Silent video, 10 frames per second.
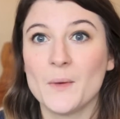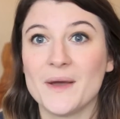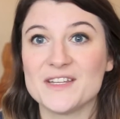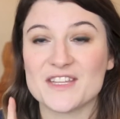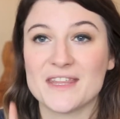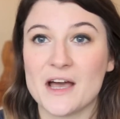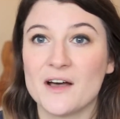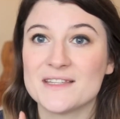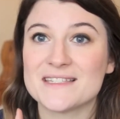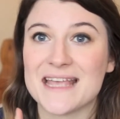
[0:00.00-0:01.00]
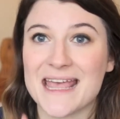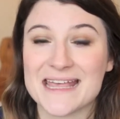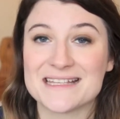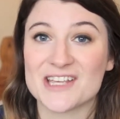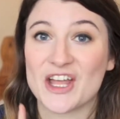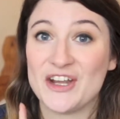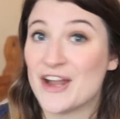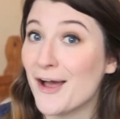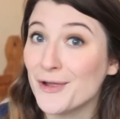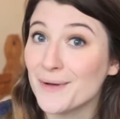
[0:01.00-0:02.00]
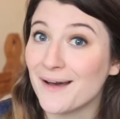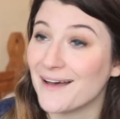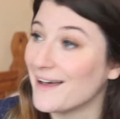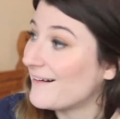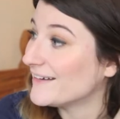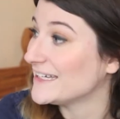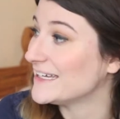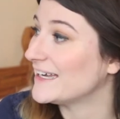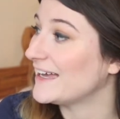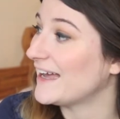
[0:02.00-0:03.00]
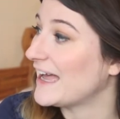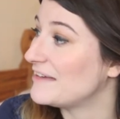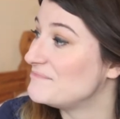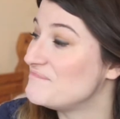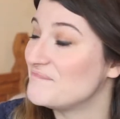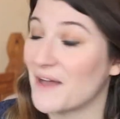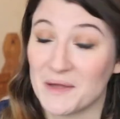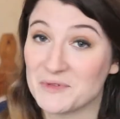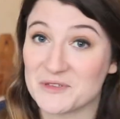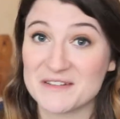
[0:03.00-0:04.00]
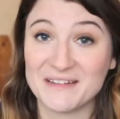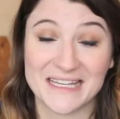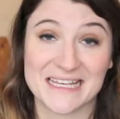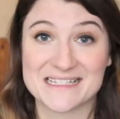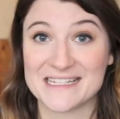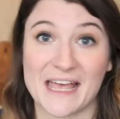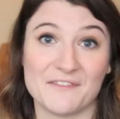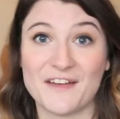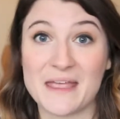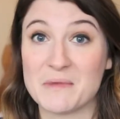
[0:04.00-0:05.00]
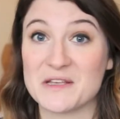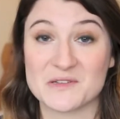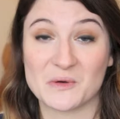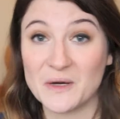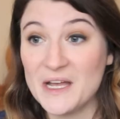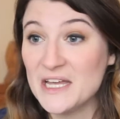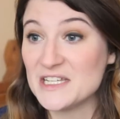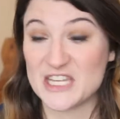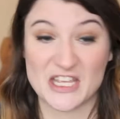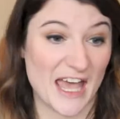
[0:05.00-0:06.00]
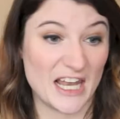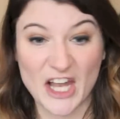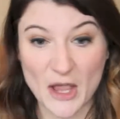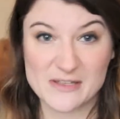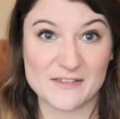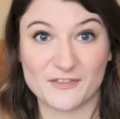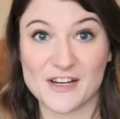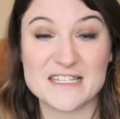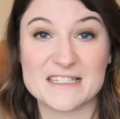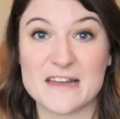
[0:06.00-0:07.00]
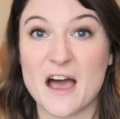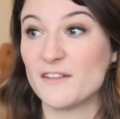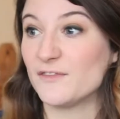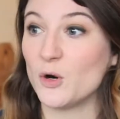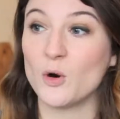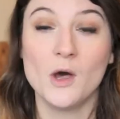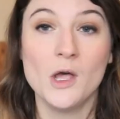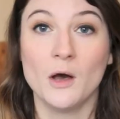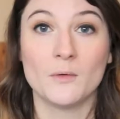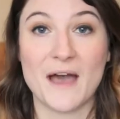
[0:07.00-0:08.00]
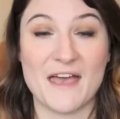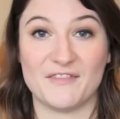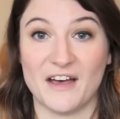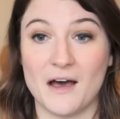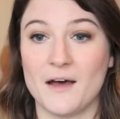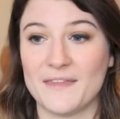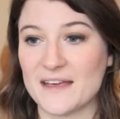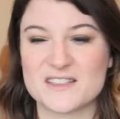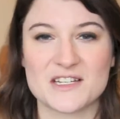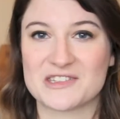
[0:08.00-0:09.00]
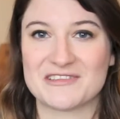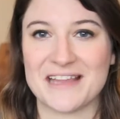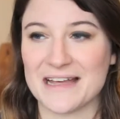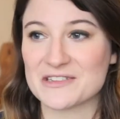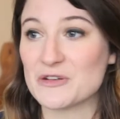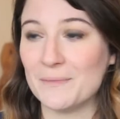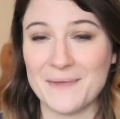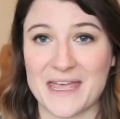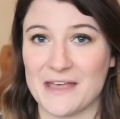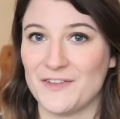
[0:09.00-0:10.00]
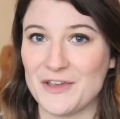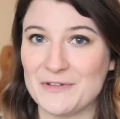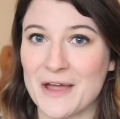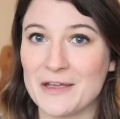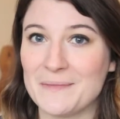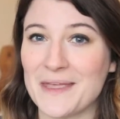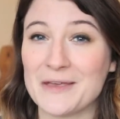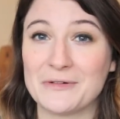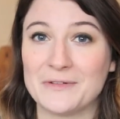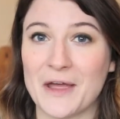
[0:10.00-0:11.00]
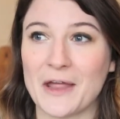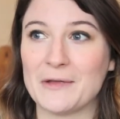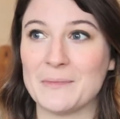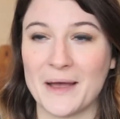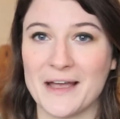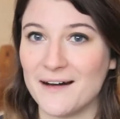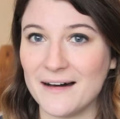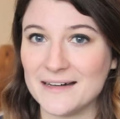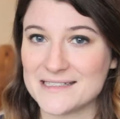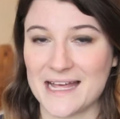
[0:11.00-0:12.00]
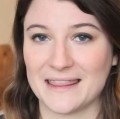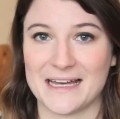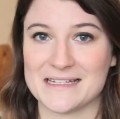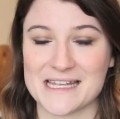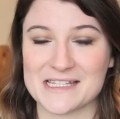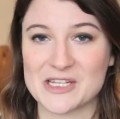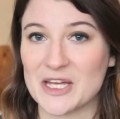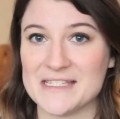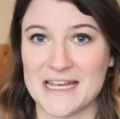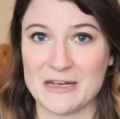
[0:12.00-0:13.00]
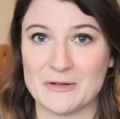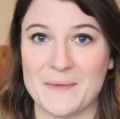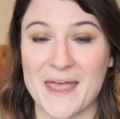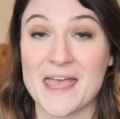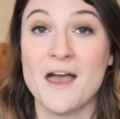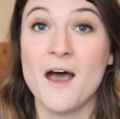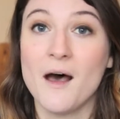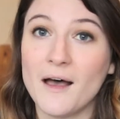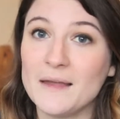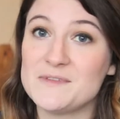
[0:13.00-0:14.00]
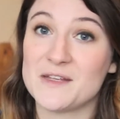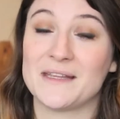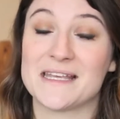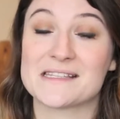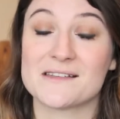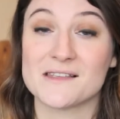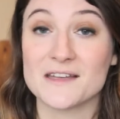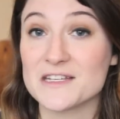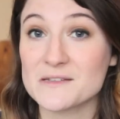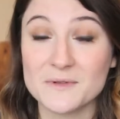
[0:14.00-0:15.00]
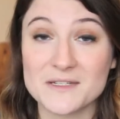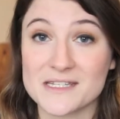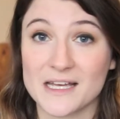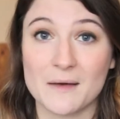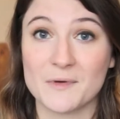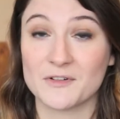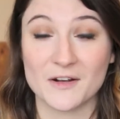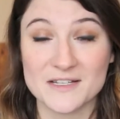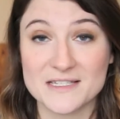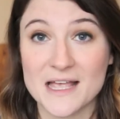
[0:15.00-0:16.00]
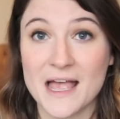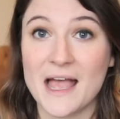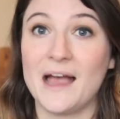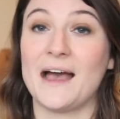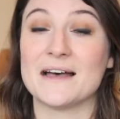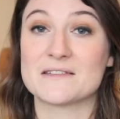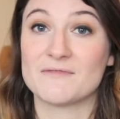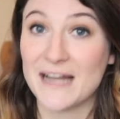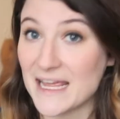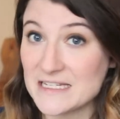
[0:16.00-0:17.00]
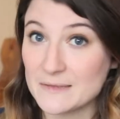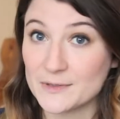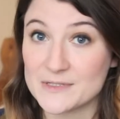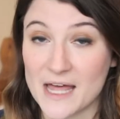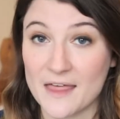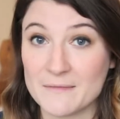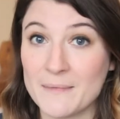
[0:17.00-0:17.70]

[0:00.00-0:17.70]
which the answer is no. I Um, I'm not doing this to get famous or to get loads of free stuff or whatever. And that's just, that's not me. If you know me, you'll know my heart, and that is totally not me. I'm doing this because I just want to come across as relatable to other